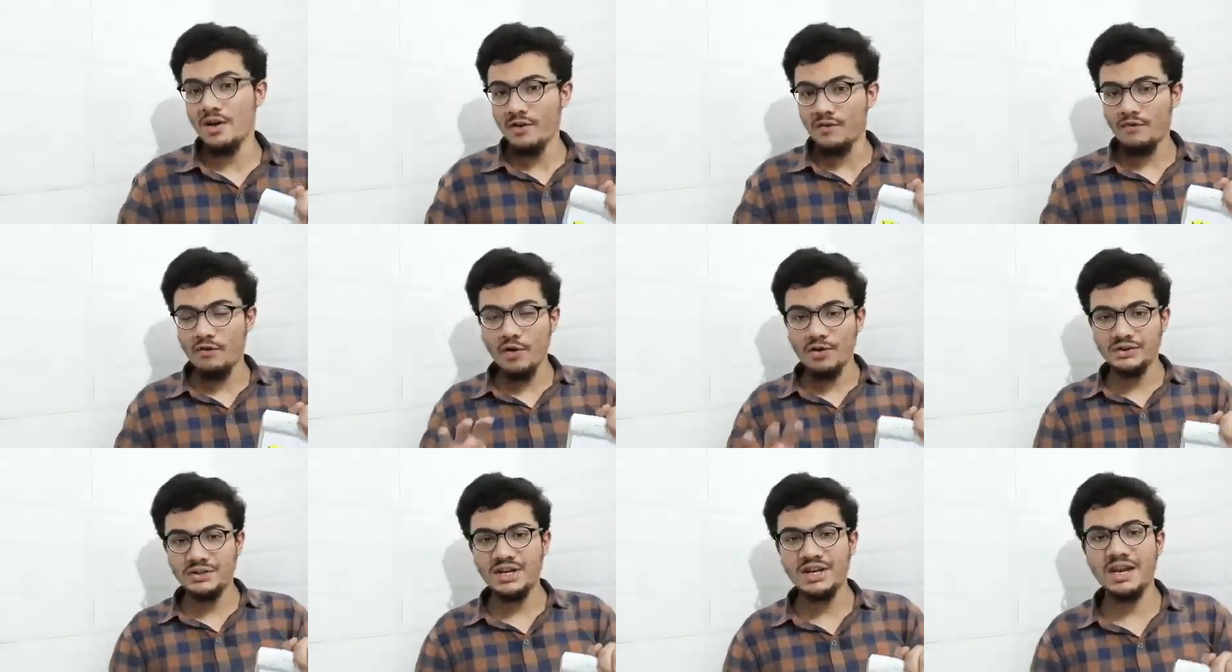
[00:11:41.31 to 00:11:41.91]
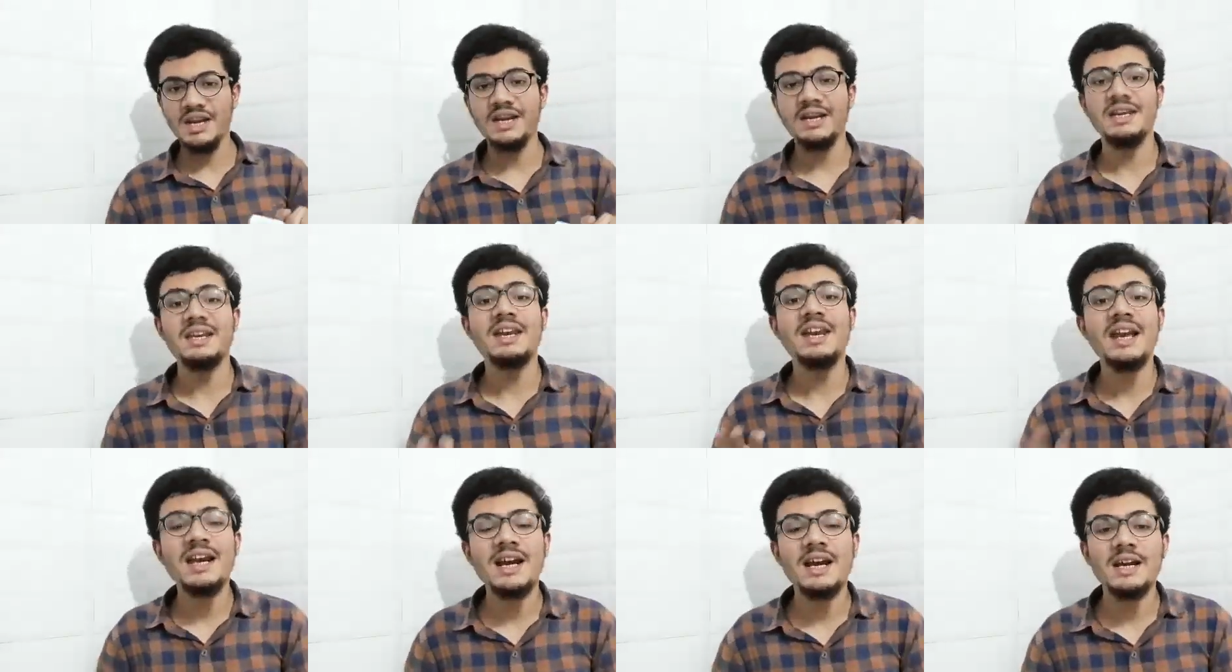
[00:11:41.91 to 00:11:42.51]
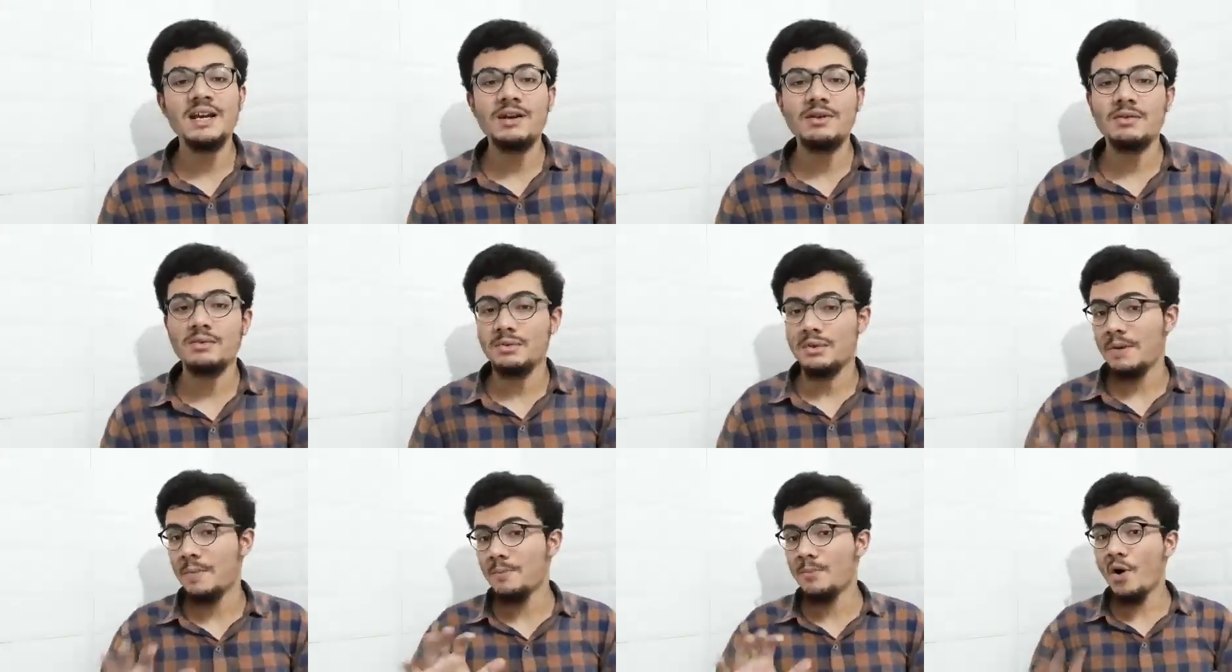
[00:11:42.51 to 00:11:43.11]
14 negative
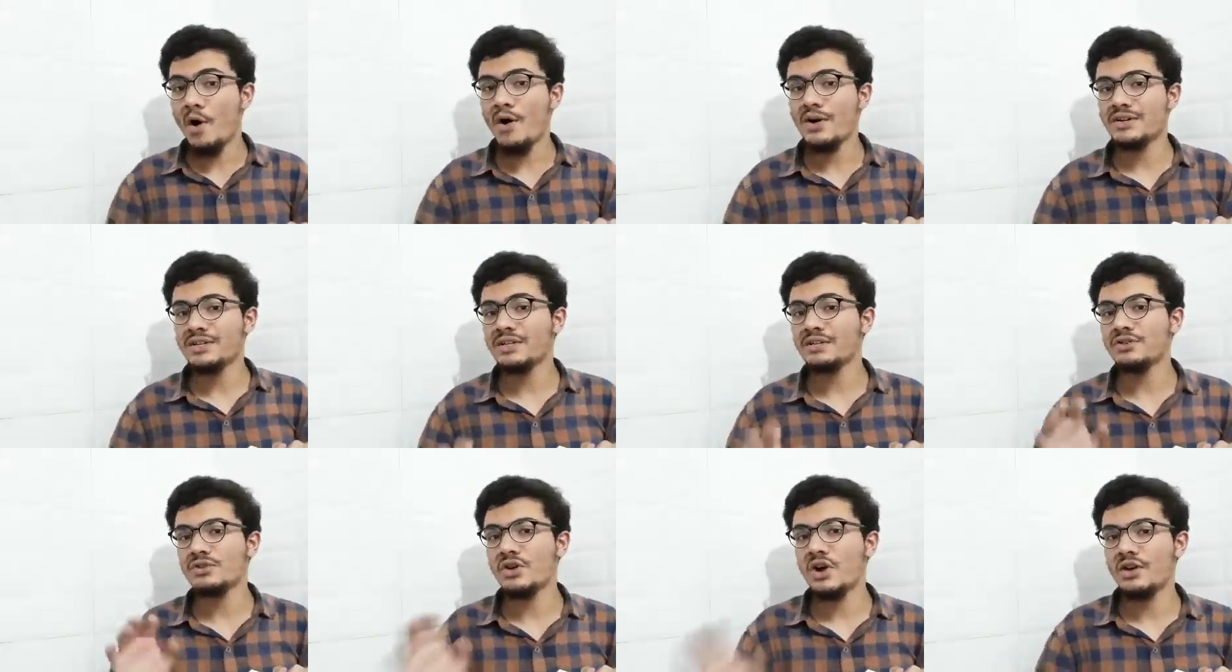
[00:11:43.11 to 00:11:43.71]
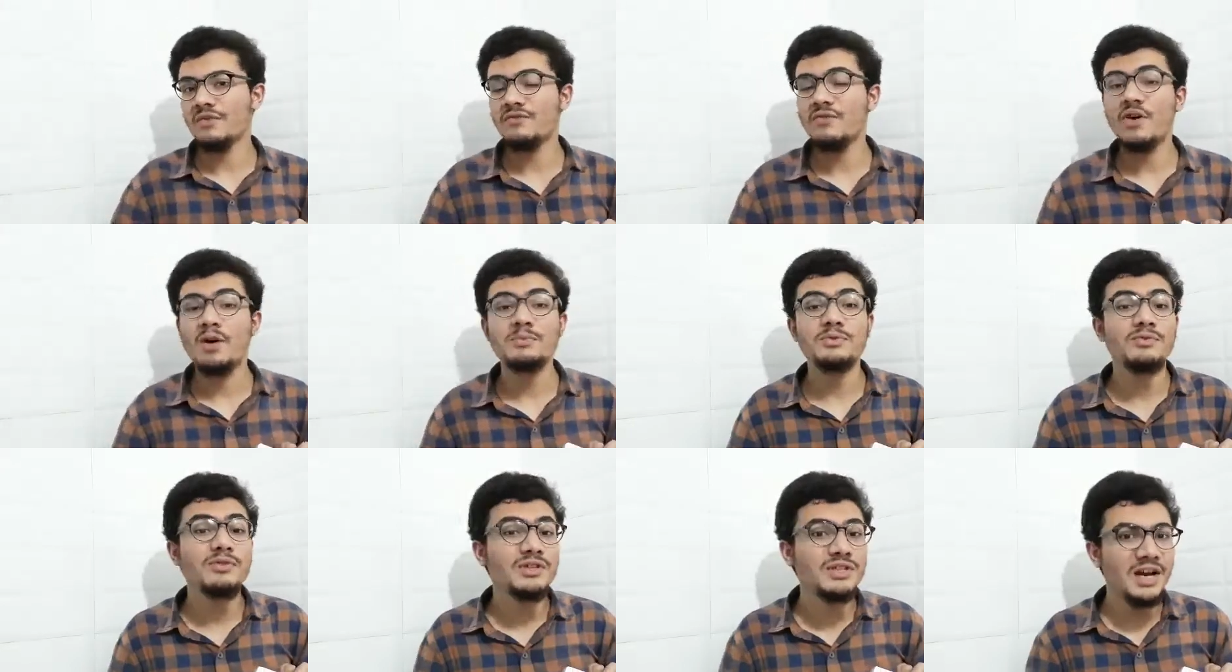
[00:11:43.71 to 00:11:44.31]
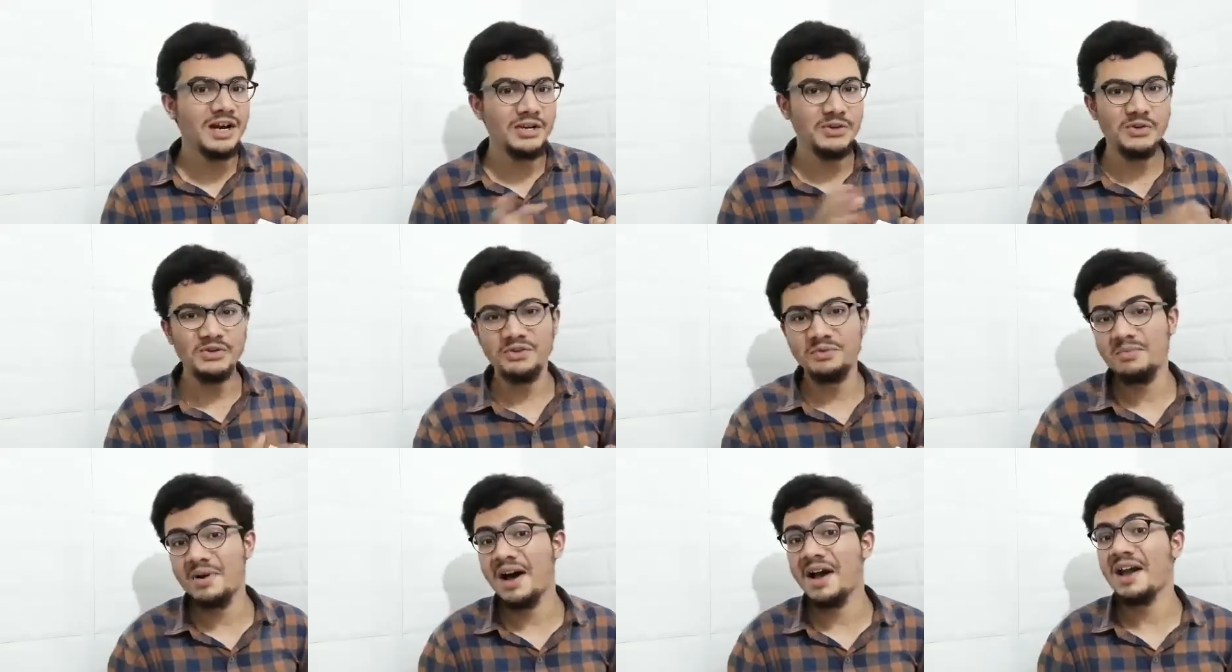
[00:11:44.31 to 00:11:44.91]
important short forms which are
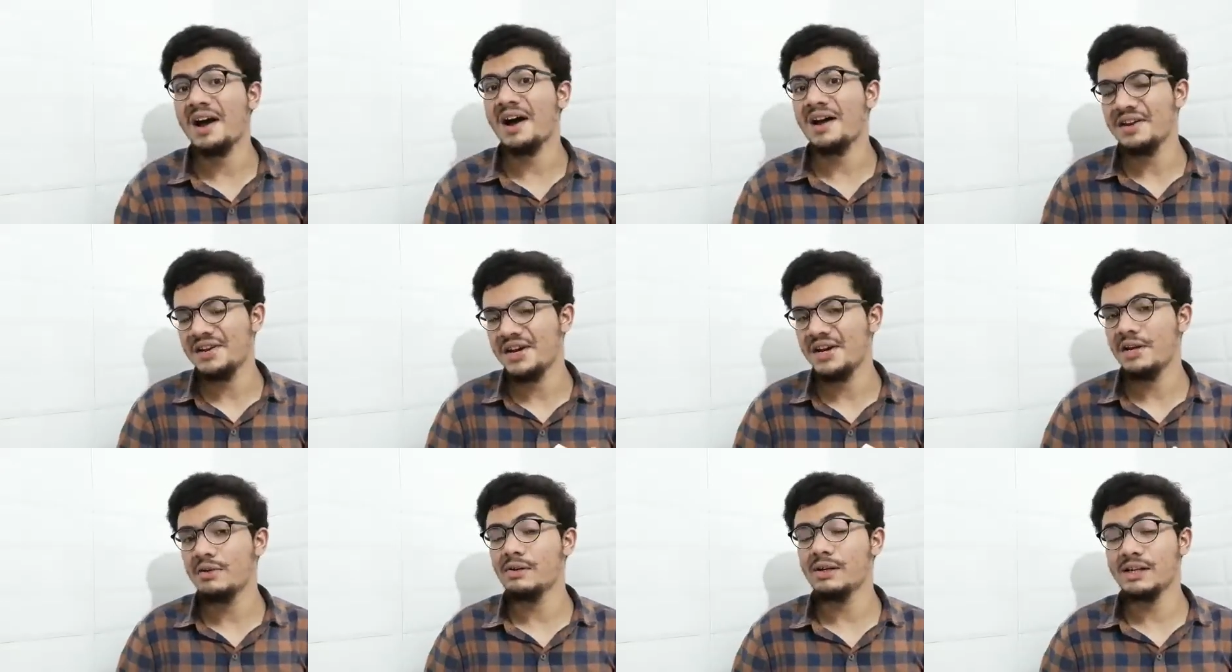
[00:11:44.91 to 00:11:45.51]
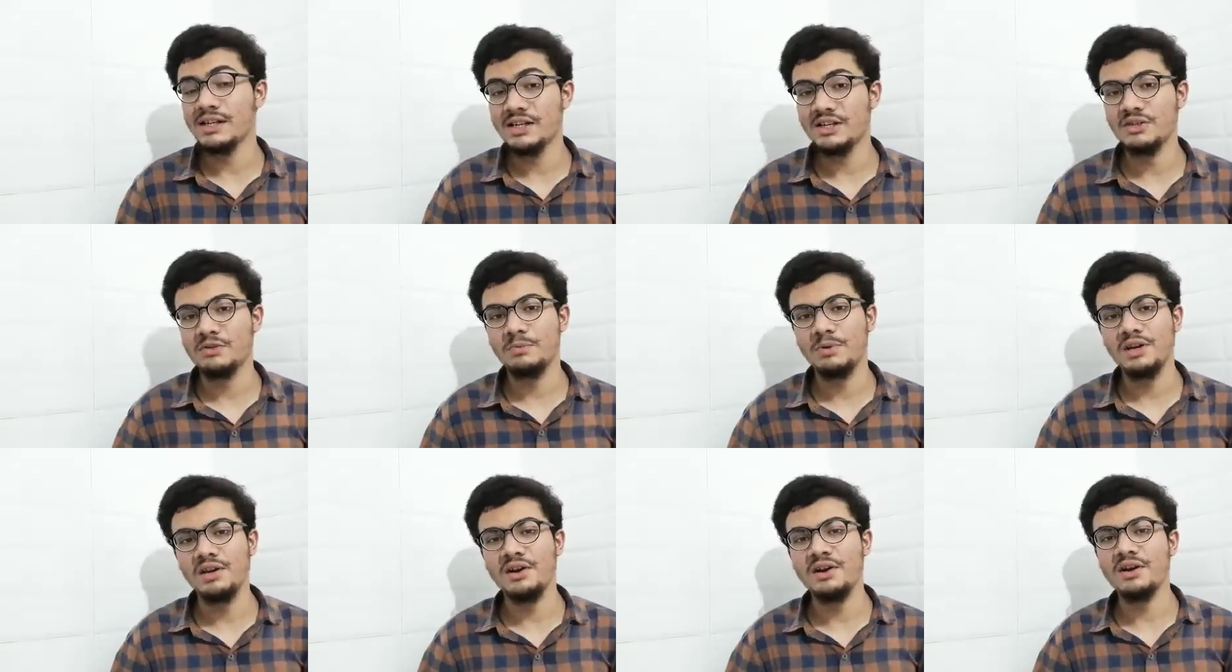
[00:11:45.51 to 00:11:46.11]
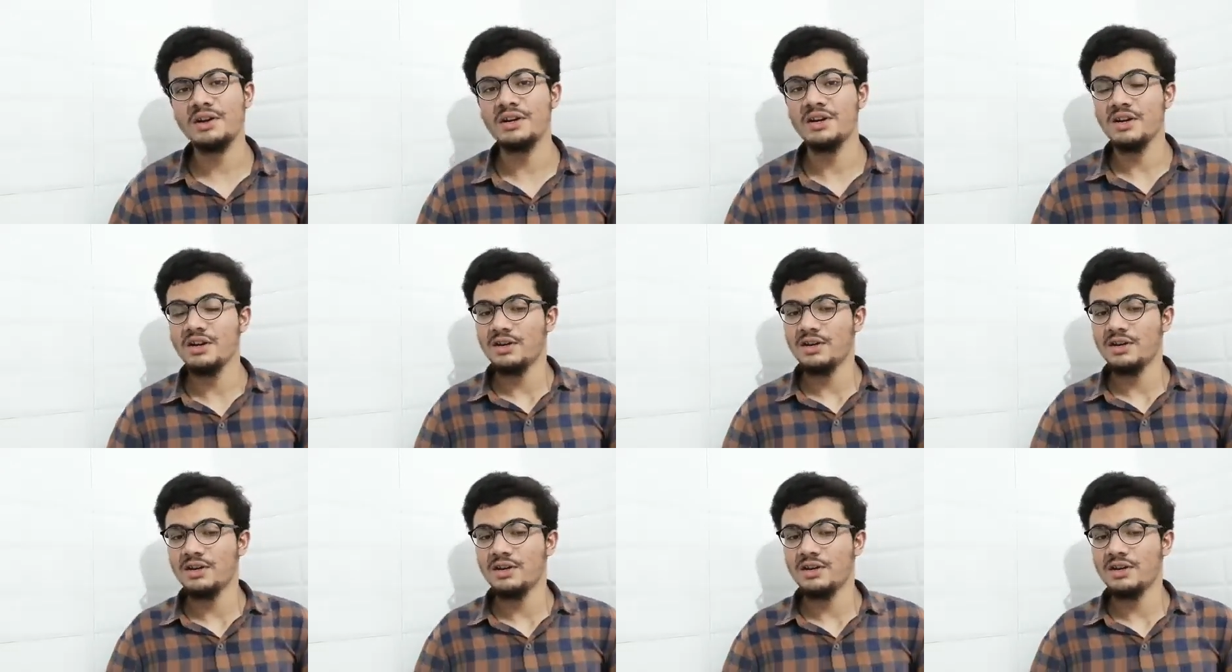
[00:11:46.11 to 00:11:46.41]
used by a native English speaker,